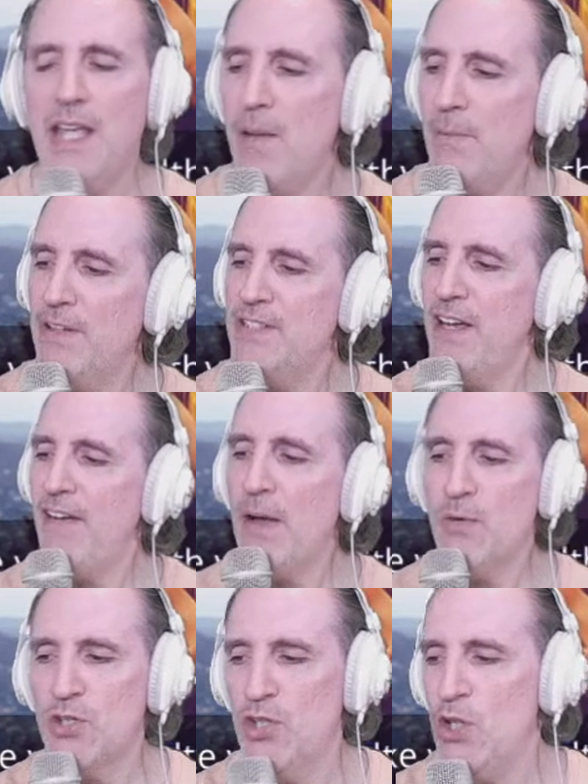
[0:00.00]
Yeah, but see, if I
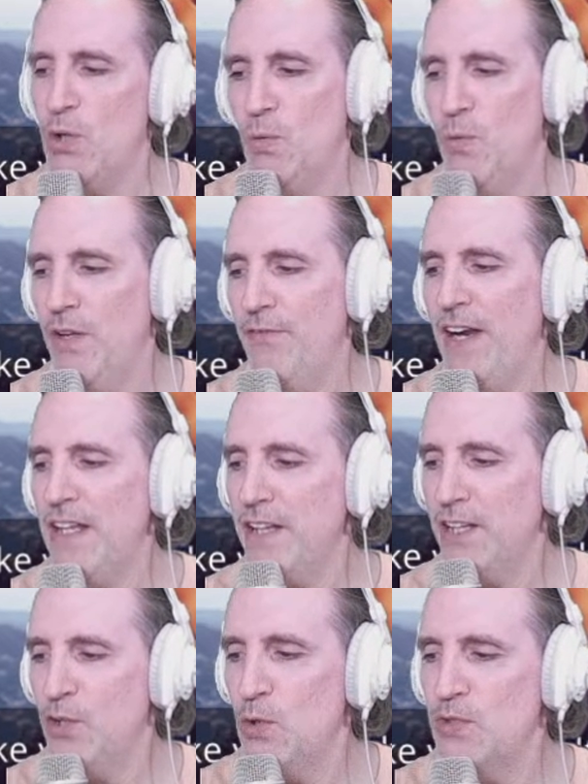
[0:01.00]
was you, if I
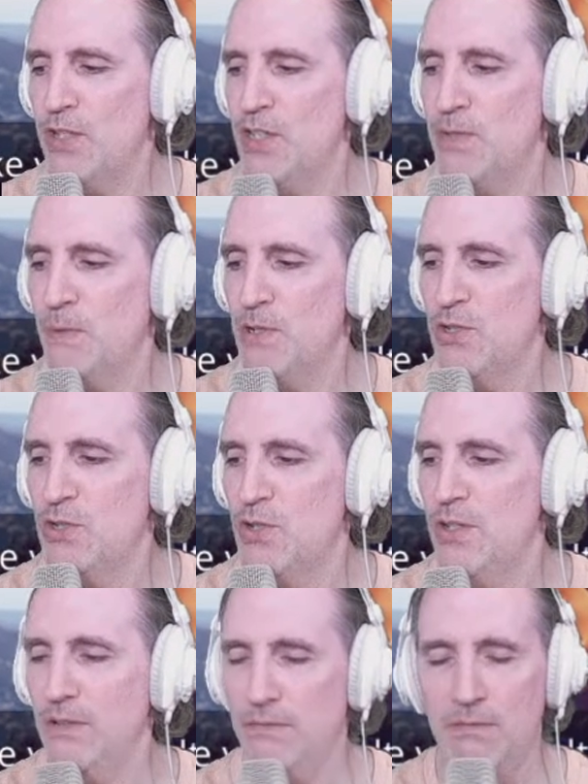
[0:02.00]
liked Houston as much as
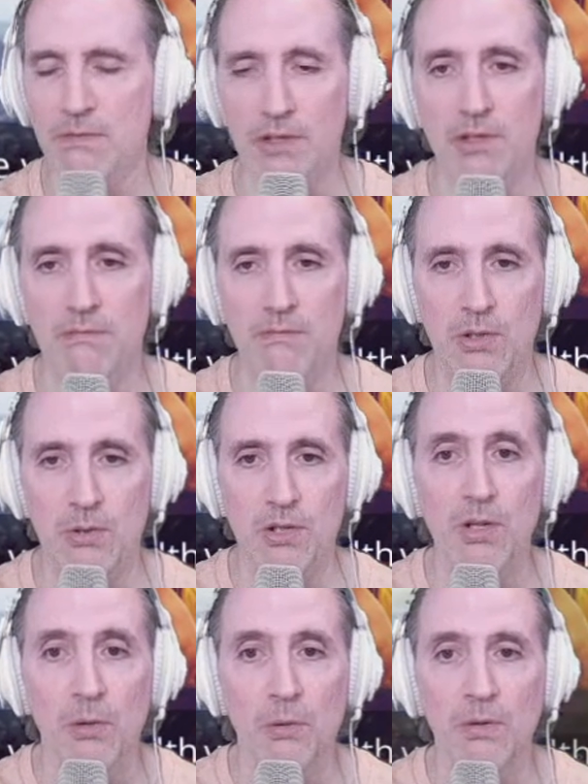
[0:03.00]
you
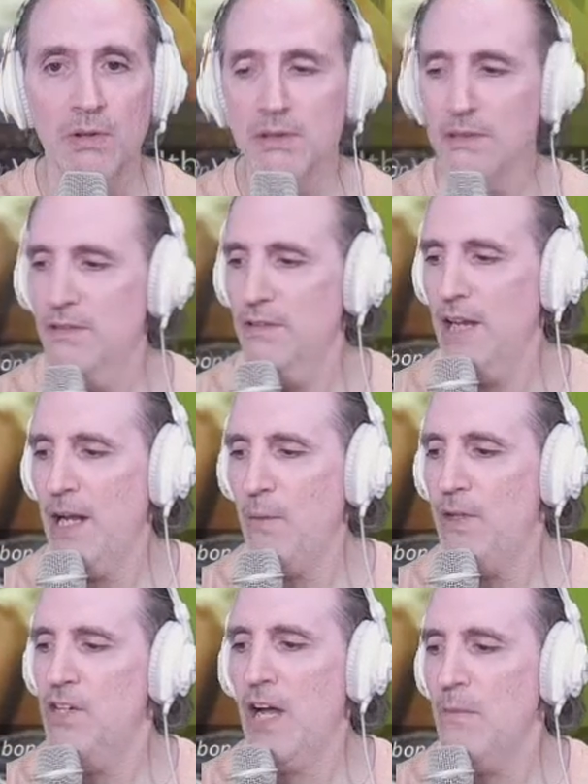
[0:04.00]
do, then I
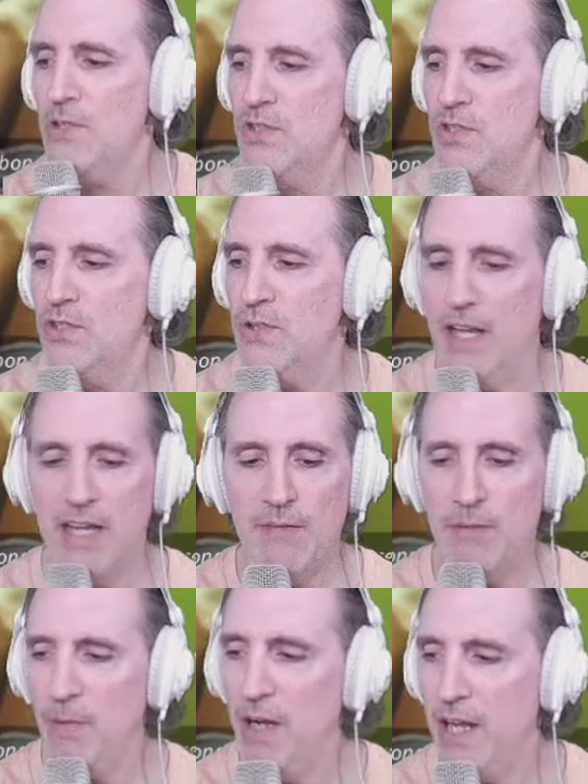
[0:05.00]
would just at
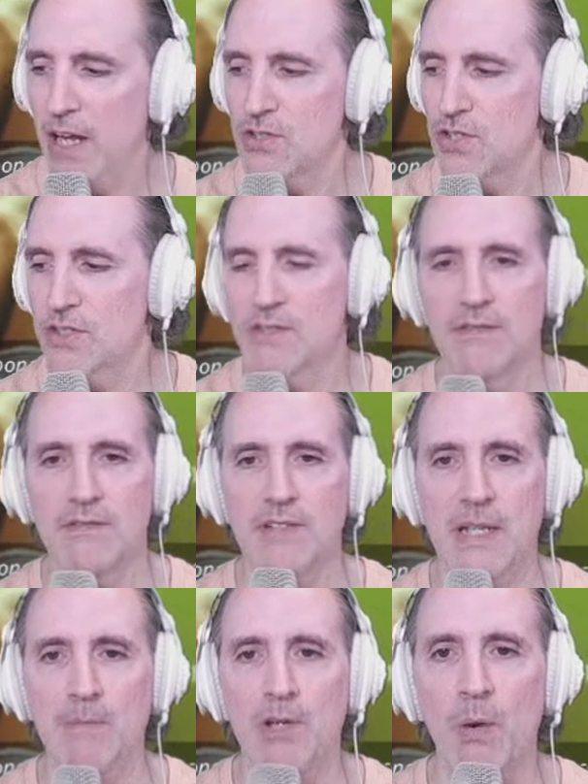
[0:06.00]
even money, I'd just
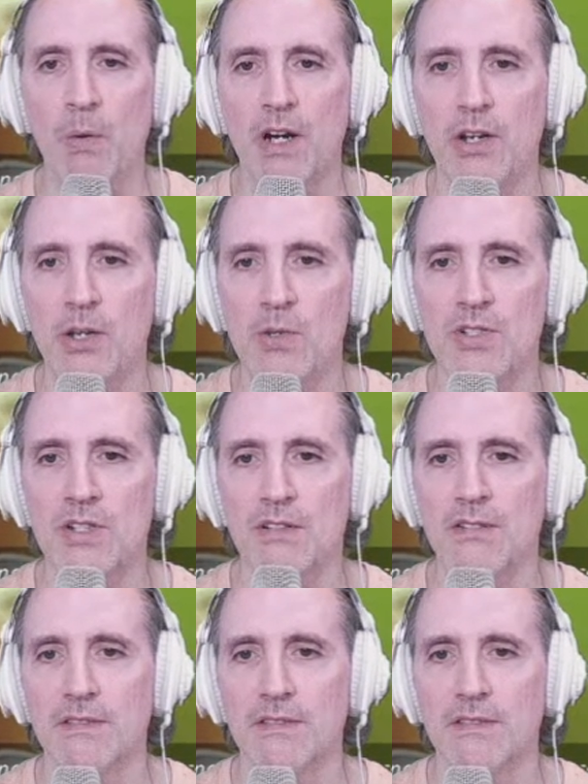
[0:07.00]
keep going on Houston.